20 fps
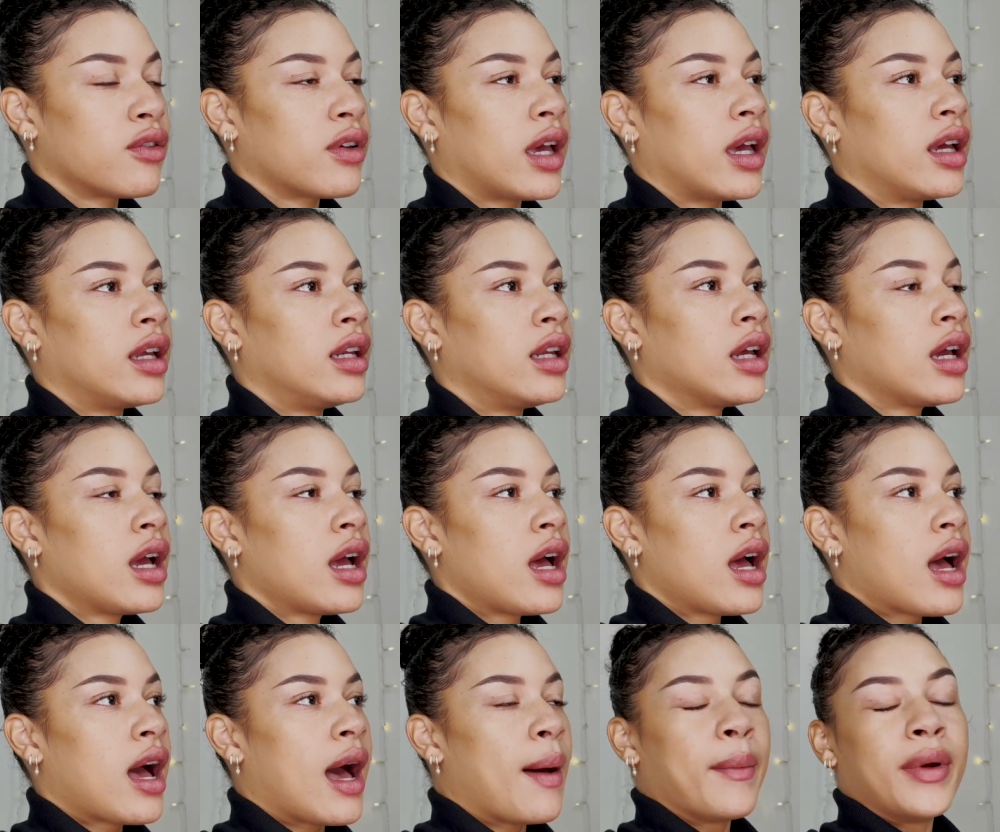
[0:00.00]
And
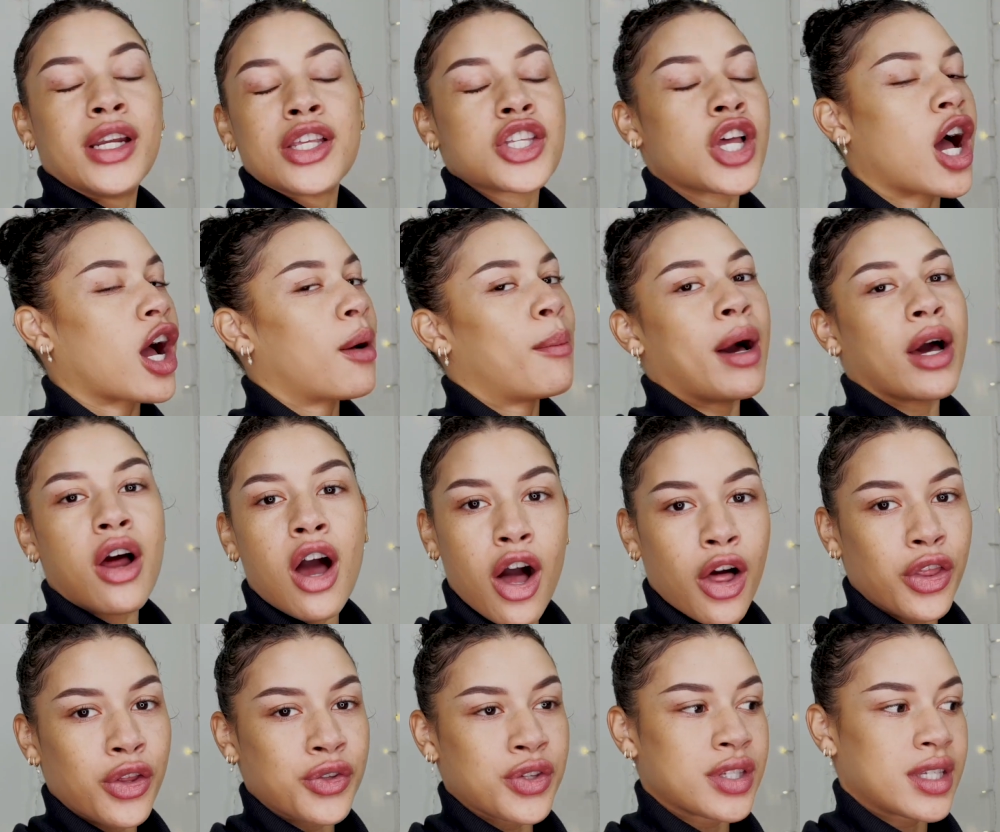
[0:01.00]
I'm going to talk about all
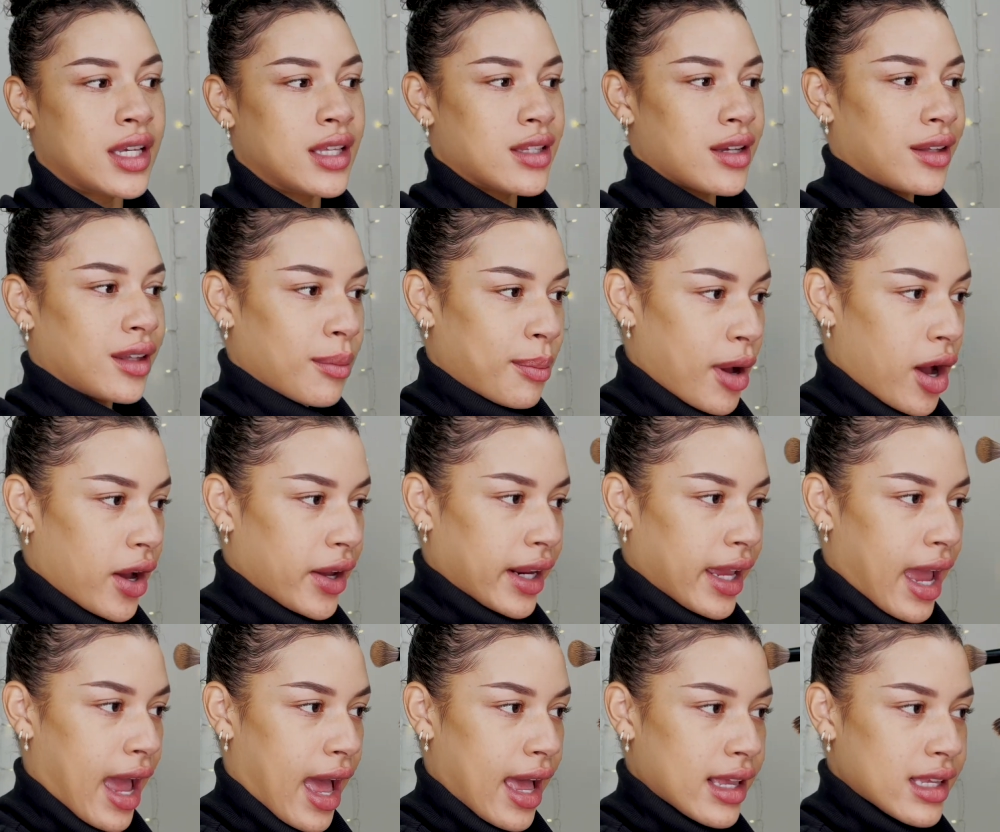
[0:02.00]
those things on the
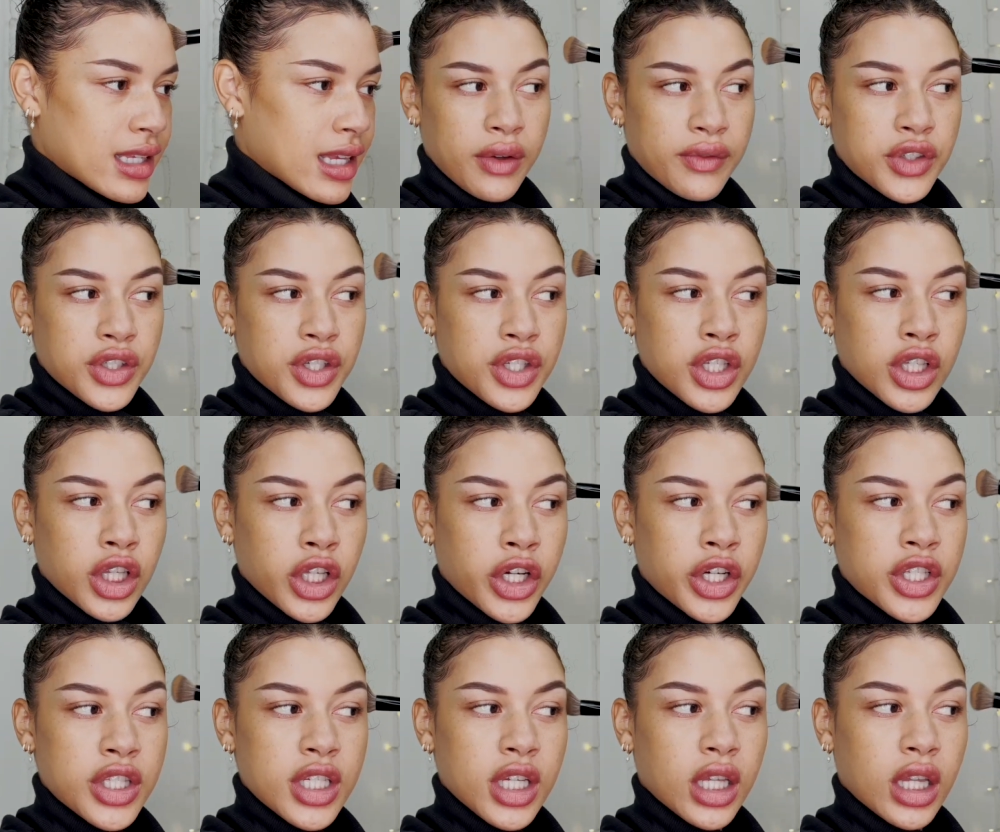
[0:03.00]
podcast. I've just
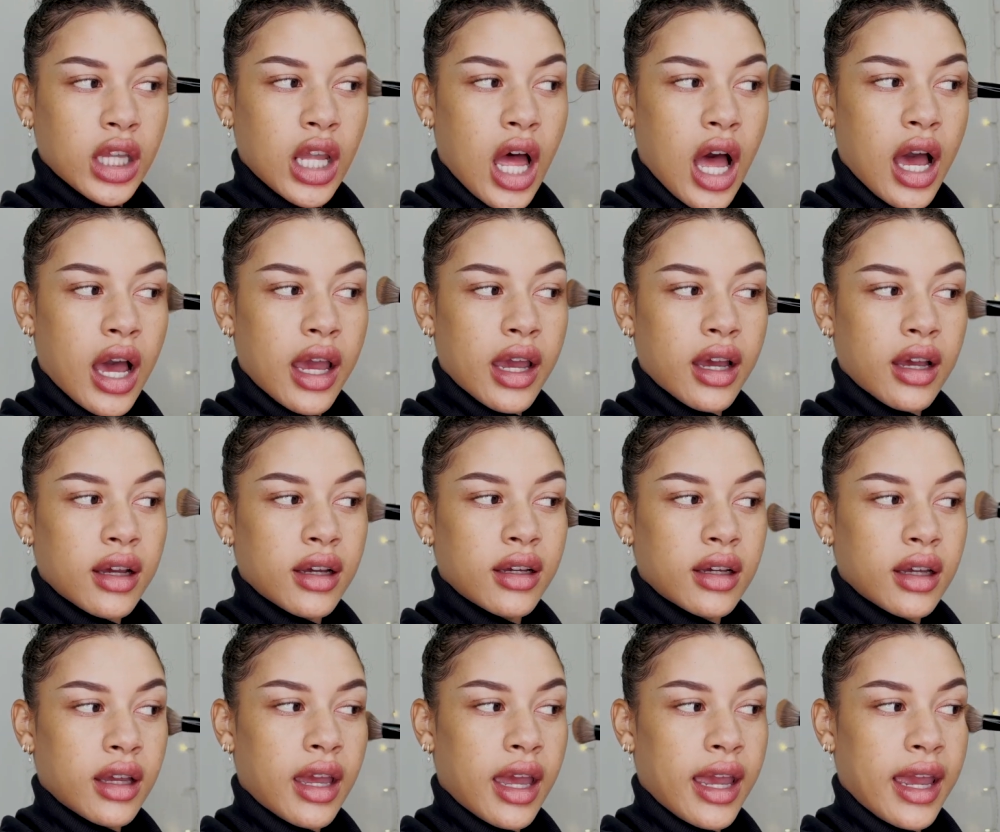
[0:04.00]
learned a lot,
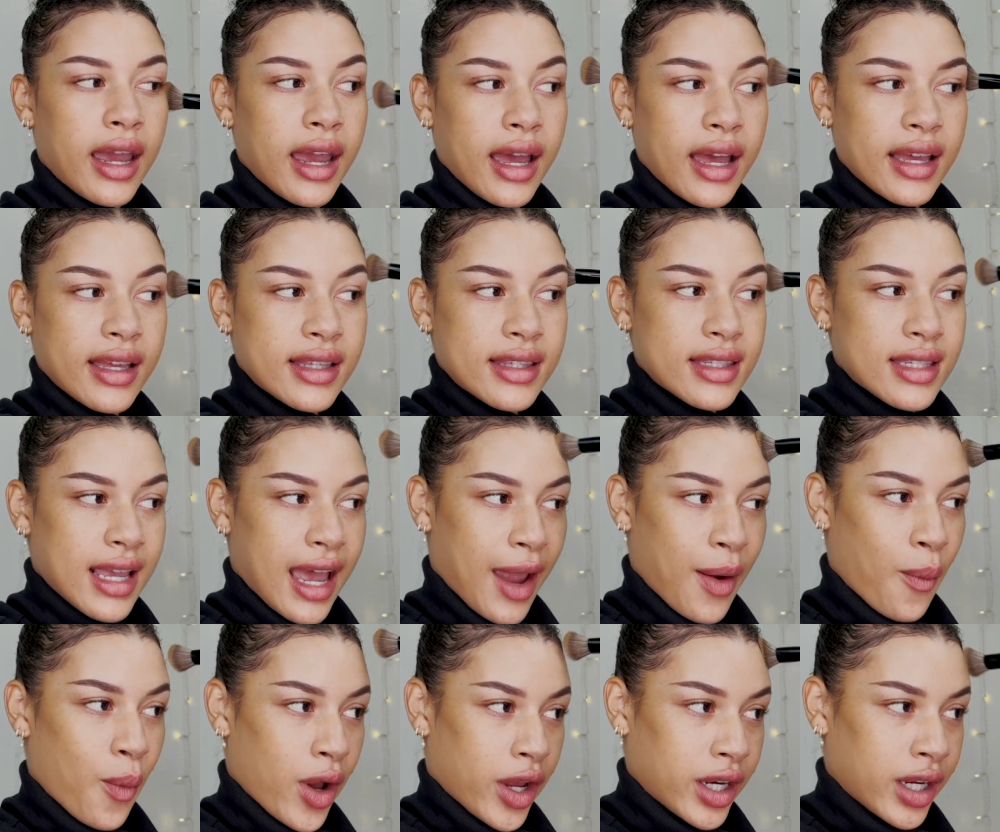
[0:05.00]
and I
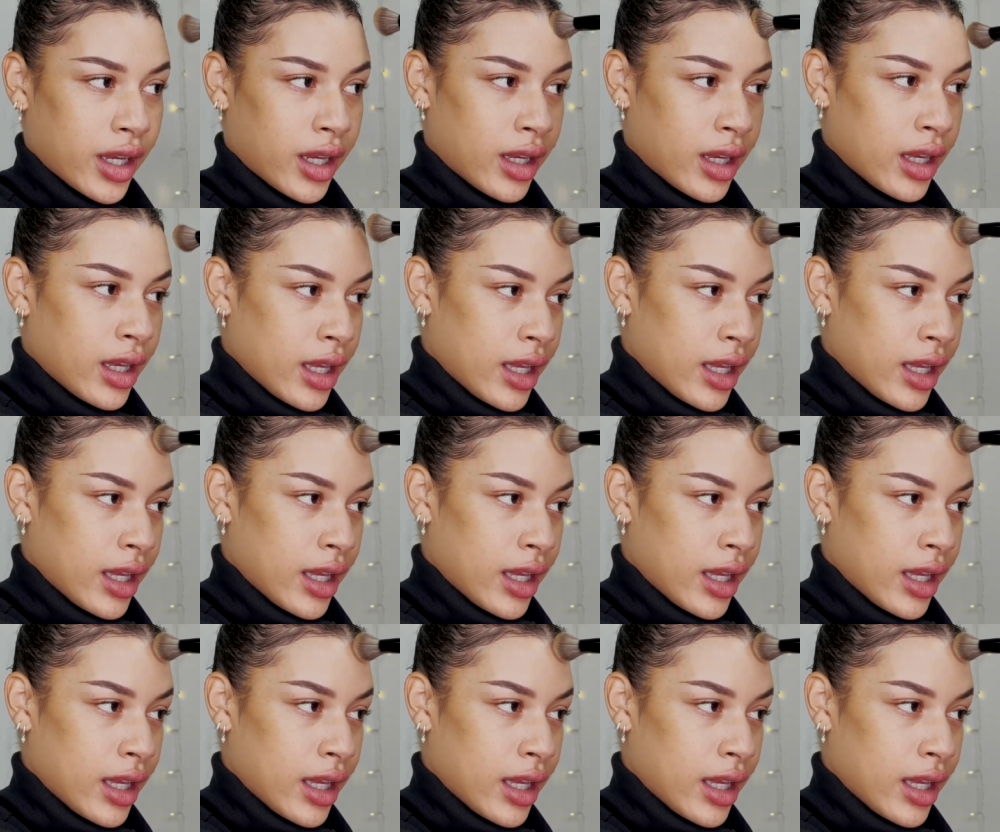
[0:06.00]
want to